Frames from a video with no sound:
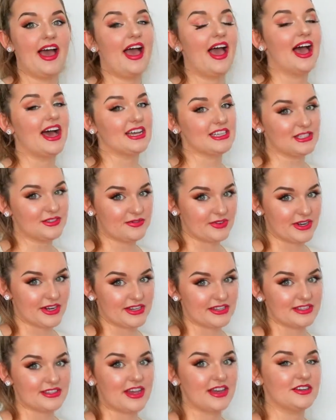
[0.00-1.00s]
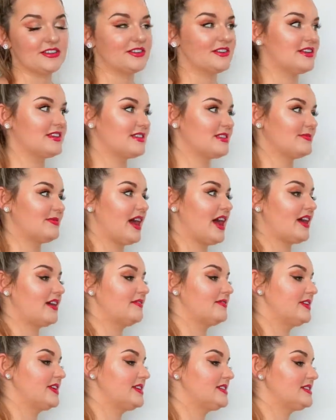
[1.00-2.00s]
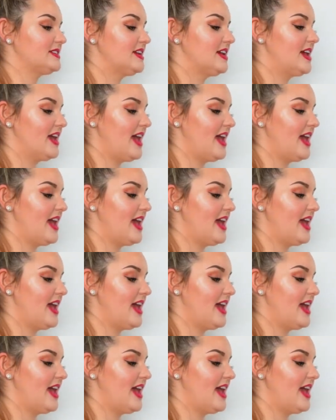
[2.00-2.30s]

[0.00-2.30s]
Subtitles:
has frizz underneath the back of it.